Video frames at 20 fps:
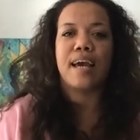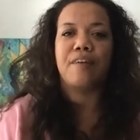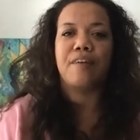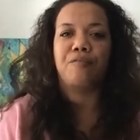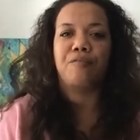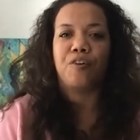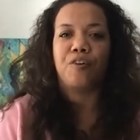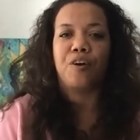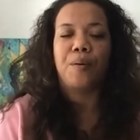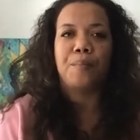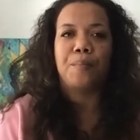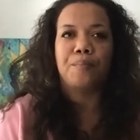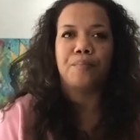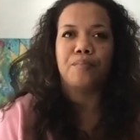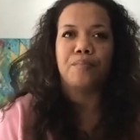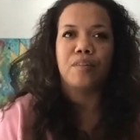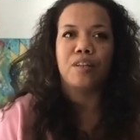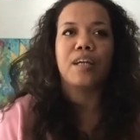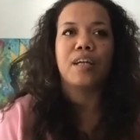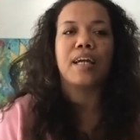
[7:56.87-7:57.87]
and from
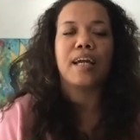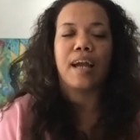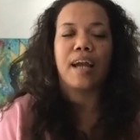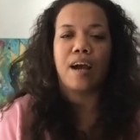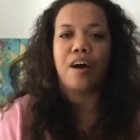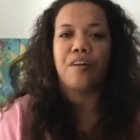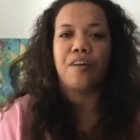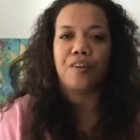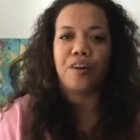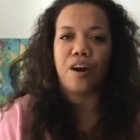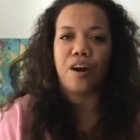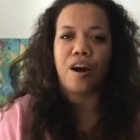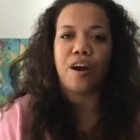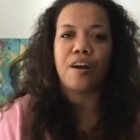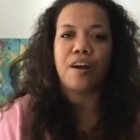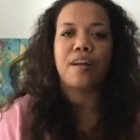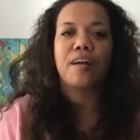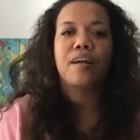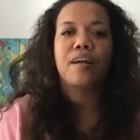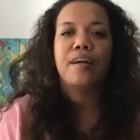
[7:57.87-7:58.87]
looking at other
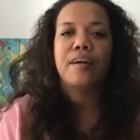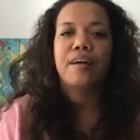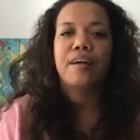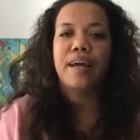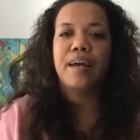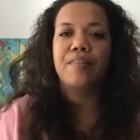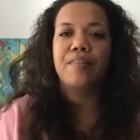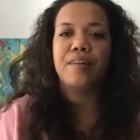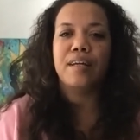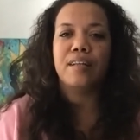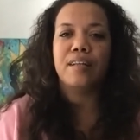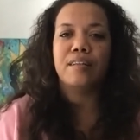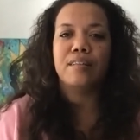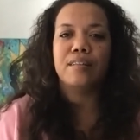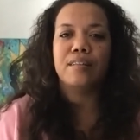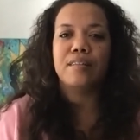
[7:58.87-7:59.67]
art, and then